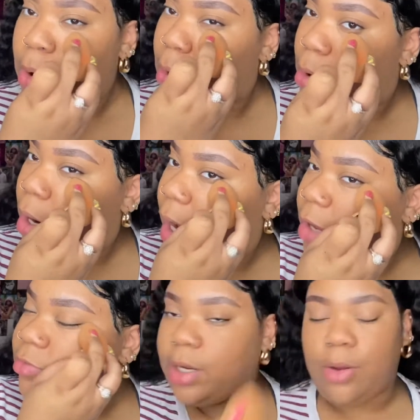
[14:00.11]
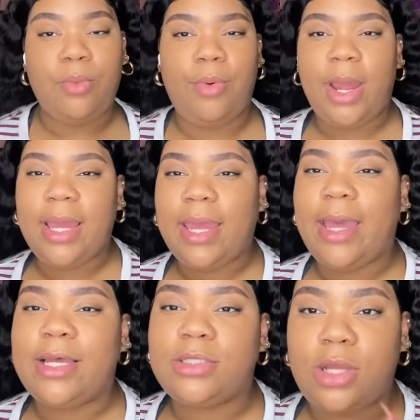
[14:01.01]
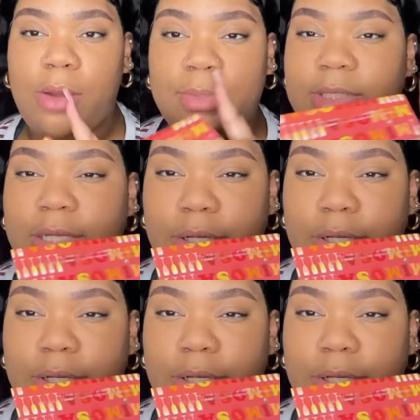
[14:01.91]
or have like a white cast, almost like a